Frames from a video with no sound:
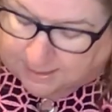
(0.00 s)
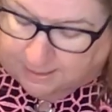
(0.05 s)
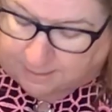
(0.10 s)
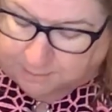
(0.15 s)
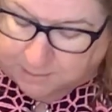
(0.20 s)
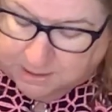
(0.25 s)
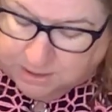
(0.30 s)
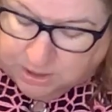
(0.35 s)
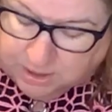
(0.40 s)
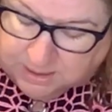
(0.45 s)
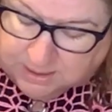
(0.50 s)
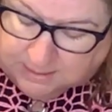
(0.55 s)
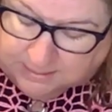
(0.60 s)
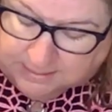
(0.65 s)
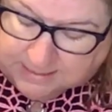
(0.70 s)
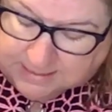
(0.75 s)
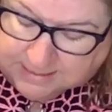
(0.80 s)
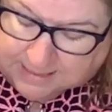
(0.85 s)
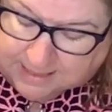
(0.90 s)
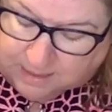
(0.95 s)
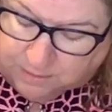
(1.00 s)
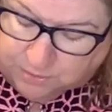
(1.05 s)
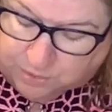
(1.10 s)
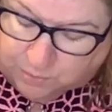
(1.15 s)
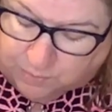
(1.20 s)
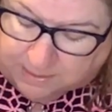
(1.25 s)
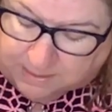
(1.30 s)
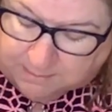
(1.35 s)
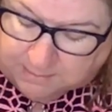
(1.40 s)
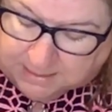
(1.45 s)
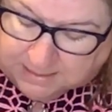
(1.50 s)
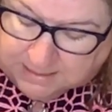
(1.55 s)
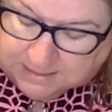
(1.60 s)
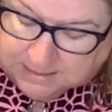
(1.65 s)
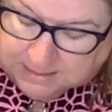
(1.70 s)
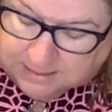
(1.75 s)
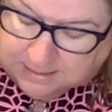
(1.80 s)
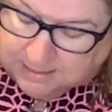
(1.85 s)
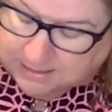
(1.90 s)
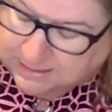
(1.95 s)
I'm going to just at least count 20 minutes
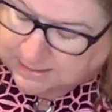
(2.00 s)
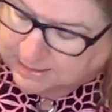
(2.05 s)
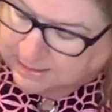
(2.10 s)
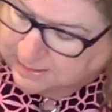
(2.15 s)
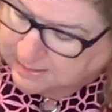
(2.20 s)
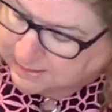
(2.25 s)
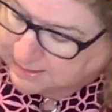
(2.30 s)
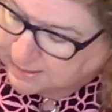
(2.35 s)
of this because